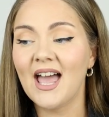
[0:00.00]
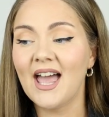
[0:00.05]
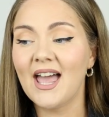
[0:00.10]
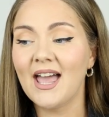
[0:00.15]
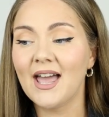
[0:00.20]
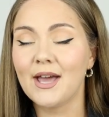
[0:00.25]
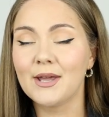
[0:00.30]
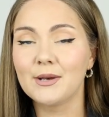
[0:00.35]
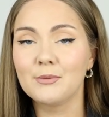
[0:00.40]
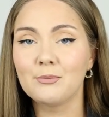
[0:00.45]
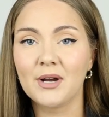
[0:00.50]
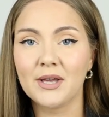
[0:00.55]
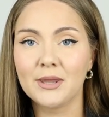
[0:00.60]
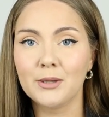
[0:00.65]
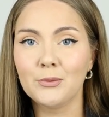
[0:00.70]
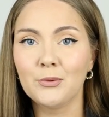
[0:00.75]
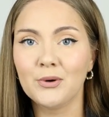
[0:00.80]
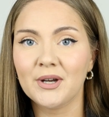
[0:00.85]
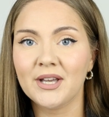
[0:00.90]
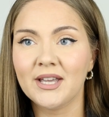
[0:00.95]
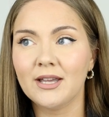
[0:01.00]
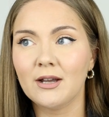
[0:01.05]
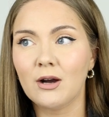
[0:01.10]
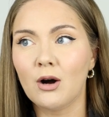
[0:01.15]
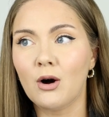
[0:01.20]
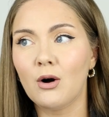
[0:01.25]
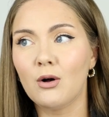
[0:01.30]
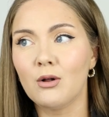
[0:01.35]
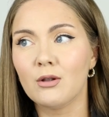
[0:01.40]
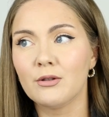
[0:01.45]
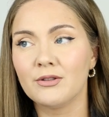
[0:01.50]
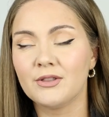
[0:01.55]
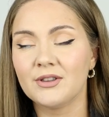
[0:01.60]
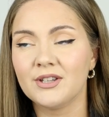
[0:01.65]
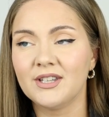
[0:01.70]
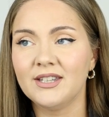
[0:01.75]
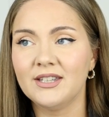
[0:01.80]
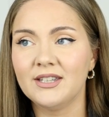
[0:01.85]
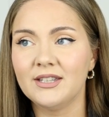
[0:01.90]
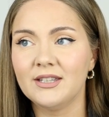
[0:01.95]
And by the way, all
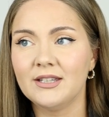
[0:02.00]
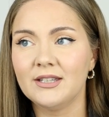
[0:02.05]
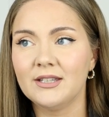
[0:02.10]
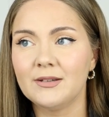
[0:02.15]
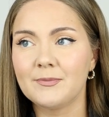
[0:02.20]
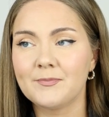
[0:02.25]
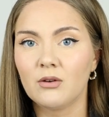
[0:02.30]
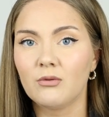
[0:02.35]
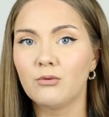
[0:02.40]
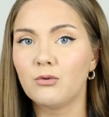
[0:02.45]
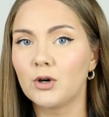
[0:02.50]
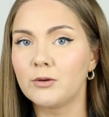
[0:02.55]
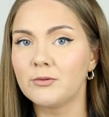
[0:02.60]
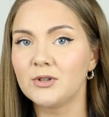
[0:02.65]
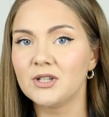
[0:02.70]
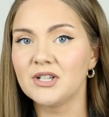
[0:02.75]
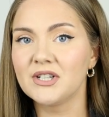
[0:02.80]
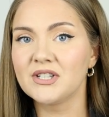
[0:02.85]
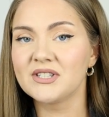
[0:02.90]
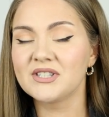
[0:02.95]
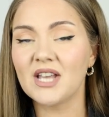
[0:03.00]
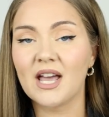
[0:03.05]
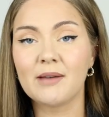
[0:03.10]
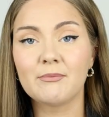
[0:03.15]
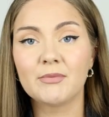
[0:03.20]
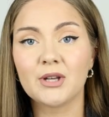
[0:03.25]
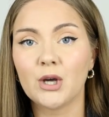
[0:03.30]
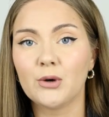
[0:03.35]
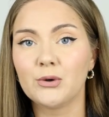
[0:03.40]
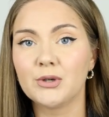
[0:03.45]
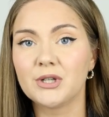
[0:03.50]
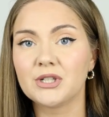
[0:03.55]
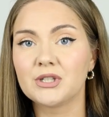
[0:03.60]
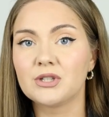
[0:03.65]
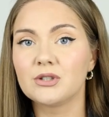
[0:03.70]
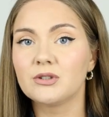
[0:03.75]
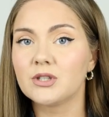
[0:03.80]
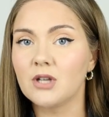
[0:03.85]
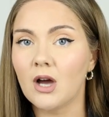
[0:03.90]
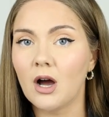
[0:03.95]
the formulas I'm going
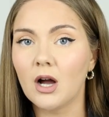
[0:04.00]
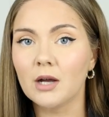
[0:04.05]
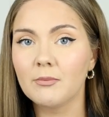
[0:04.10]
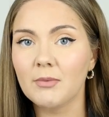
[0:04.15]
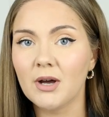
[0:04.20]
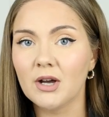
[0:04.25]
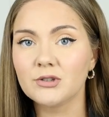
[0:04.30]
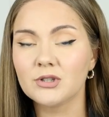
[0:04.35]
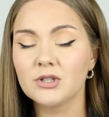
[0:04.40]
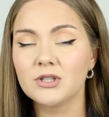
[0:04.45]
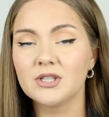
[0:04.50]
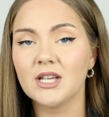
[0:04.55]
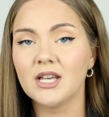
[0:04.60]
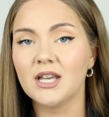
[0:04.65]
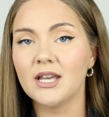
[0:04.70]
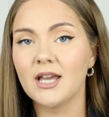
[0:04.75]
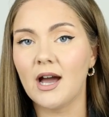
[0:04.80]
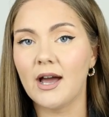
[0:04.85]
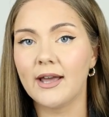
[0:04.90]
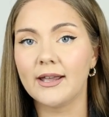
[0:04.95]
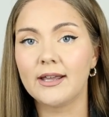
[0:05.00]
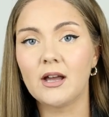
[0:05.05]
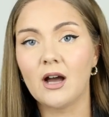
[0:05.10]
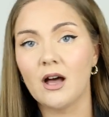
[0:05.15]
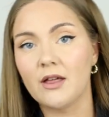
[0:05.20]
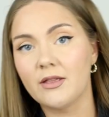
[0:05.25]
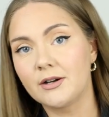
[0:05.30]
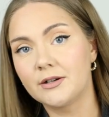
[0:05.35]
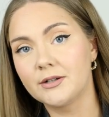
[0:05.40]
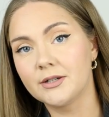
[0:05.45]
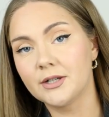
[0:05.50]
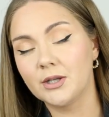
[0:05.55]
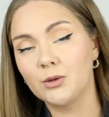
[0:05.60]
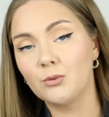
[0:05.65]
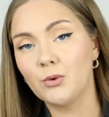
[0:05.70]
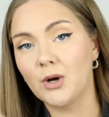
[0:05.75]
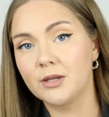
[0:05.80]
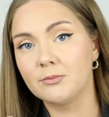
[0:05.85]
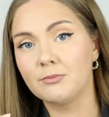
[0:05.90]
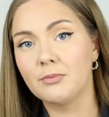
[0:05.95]
to talk about today, I gathered
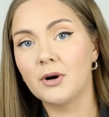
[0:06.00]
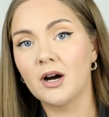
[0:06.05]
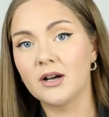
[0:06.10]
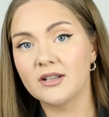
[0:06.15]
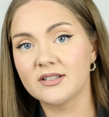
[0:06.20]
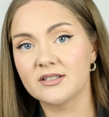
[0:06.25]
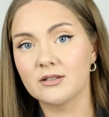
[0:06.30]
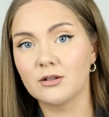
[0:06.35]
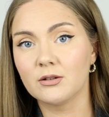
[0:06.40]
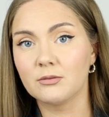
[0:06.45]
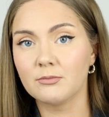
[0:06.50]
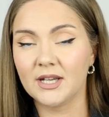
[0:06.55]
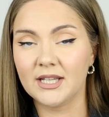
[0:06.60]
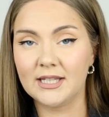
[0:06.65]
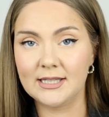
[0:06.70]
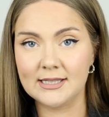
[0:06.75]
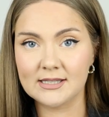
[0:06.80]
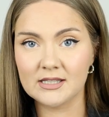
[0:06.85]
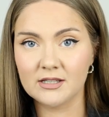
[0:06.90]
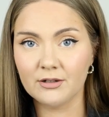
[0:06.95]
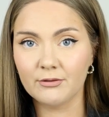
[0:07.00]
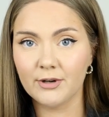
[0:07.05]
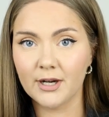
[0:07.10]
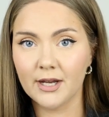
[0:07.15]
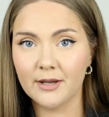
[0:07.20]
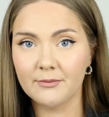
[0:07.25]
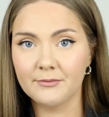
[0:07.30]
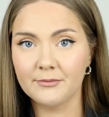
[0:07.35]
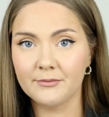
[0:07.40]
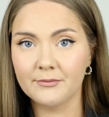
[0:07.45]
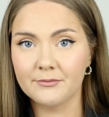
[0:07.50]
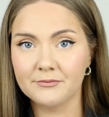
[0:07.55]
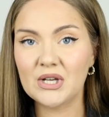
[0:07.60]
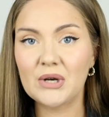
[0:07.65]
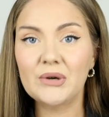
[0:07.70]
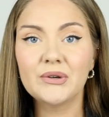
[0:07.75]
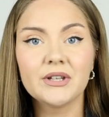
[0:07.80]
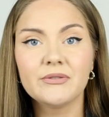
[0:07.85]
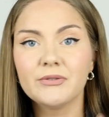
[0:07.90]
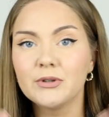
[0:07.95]
in one post on my Instagram.
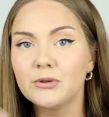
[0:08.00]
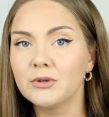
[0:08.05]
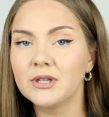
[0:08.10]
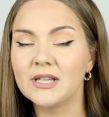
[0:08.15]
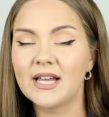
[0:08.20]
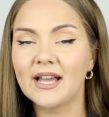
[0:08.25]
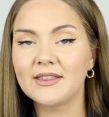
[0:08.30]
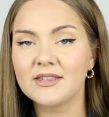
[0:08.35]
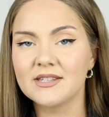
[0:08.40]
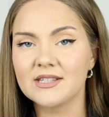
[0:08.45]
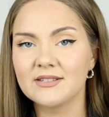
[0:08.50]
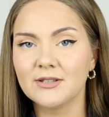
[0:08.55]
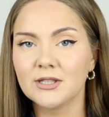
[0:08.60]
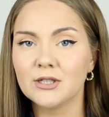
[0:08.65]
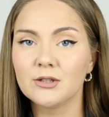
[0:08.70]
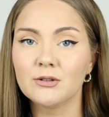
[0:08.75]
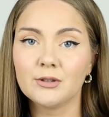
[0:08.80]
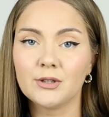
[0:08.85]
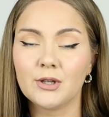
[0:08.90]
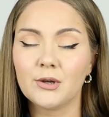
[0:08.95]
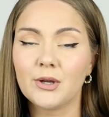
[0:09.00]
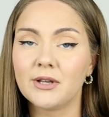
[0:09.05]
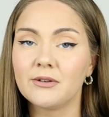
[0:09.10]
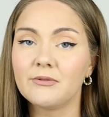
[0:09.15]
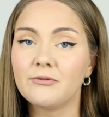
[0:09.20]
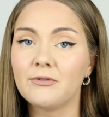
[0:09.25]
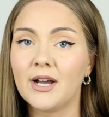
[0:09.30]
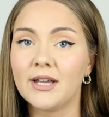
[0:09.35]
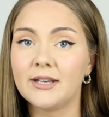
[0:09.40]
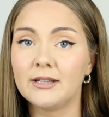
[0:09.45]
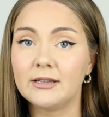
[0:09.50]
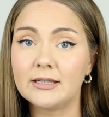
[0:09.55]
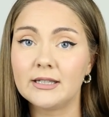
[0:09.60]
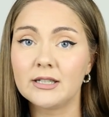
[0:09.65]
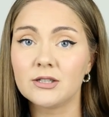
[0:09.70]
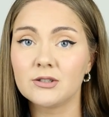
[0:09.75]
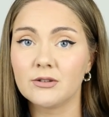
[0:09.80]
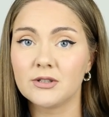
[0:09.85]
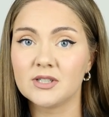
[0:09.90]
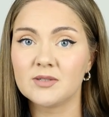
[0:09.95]
So if you will like this video, you can find a
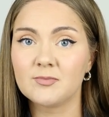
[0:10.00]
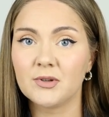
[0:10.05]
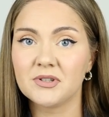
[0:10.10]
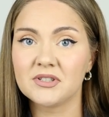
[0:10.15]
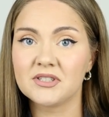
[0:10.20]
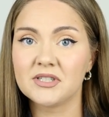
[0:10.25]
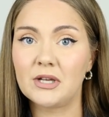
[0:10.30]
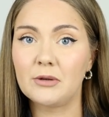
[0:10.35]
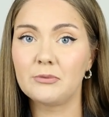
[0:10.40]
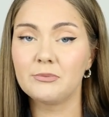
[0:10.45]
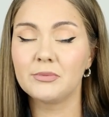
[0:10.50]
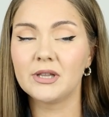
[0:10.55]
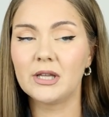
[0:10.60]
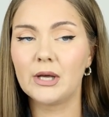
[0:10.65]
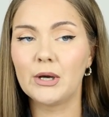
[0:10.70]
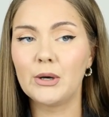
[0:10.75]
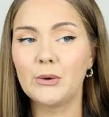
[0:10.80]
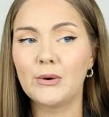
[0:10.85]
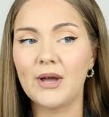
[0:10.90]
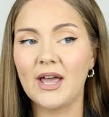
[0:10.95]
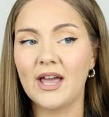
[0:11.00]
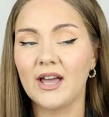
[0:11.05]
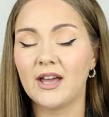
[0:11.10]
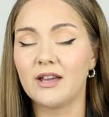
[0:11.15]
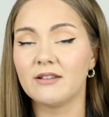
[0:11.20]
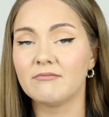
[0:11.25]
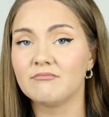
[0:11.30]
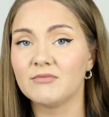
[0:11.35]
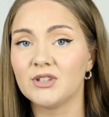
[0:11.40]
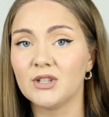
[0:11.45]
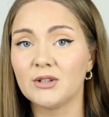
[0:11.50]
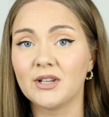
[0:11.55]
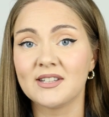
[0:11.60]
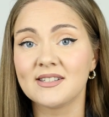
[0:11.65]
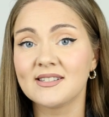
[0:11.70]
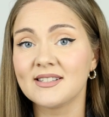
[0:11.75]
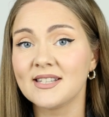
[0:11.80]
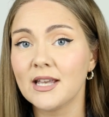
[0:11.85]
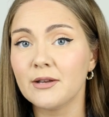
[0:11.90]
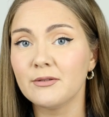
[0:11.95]
link to this post down below and you
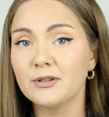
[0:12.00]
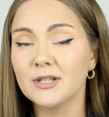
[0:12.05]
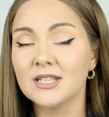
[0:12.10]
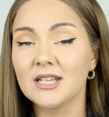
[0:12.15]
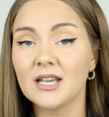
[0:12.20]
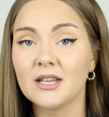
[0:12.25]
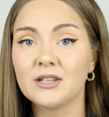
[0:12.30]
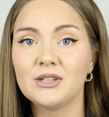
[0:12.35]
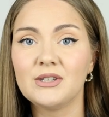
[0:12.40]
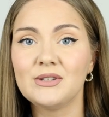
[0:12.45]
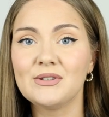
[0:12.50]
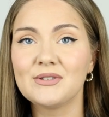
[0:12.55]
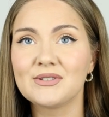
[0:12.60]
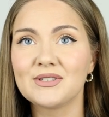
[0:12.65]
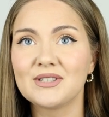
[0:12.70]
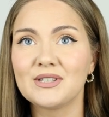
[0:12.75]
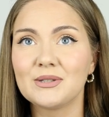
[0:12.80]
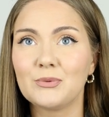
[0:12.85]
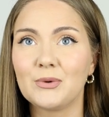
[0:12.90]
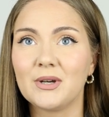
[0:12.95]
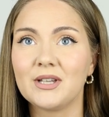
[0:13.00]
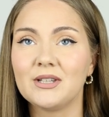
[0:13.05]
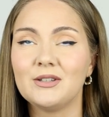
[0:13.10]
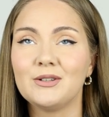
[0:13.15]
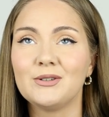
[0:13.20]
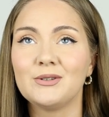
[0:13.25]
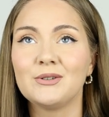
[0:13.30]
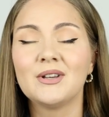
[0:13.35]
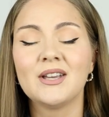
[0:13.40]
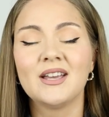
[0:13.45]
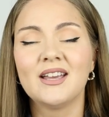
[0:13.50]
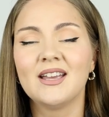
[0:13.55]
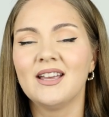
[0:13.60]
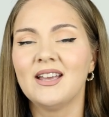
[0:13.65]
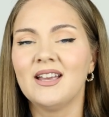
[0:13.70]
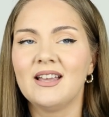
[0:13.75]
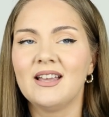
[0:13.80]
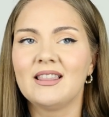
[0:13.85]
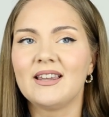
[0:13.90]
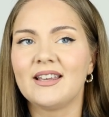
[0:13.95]
can save it and use it when you
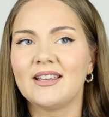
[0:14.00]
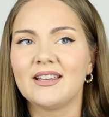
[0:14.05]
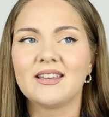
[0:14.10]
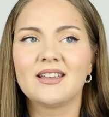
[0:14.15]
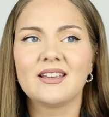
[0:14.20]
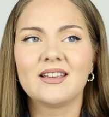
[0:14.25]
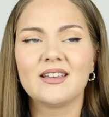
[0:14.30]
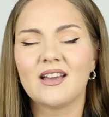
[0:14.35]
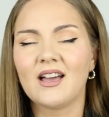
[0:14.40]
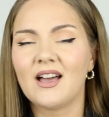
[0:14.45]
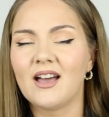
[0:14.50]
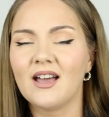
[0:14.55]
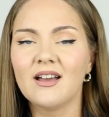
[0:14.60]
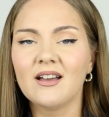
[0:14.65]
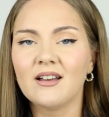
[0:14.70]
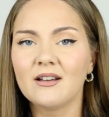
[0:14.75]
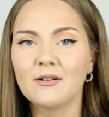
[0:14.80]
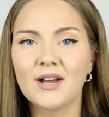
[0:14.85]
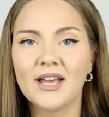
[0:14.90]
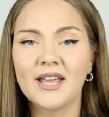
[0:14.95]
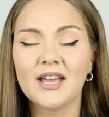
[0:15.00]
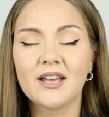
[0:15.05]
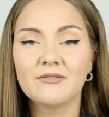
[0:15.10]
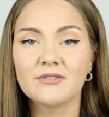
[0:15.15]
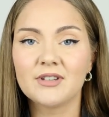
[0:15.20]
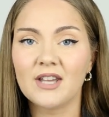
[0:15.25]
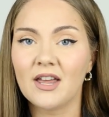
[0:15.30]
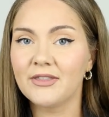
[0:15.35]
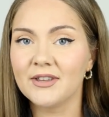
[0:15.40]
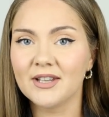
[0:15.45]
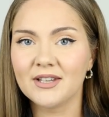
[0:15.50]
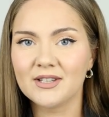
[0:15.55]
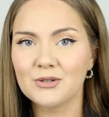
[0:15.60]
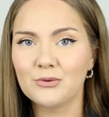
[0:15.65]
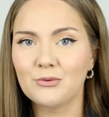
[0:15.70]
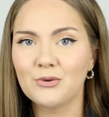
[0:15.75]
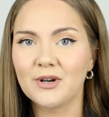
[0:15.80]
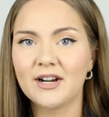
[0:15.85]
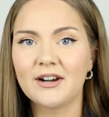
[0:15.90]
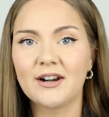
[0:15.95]
like, oh, I have nothing
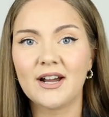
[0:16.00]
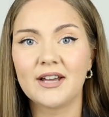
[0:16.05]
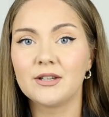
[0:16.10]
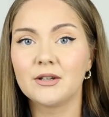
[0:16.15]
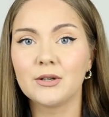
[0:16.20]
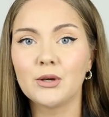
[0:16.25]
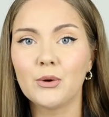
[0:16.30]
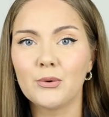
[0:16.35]
to wear, I don't